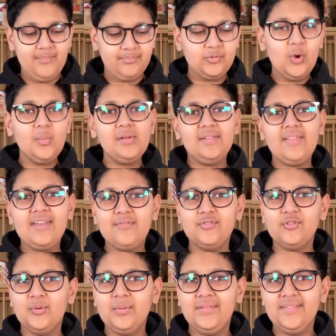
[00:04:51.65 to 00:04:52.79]
Normally they're never
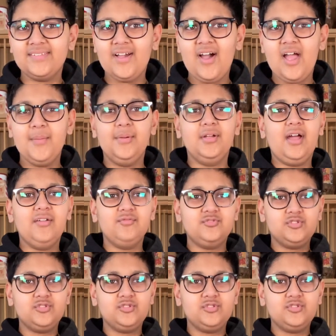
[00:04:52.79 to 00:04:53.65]
this high, but I've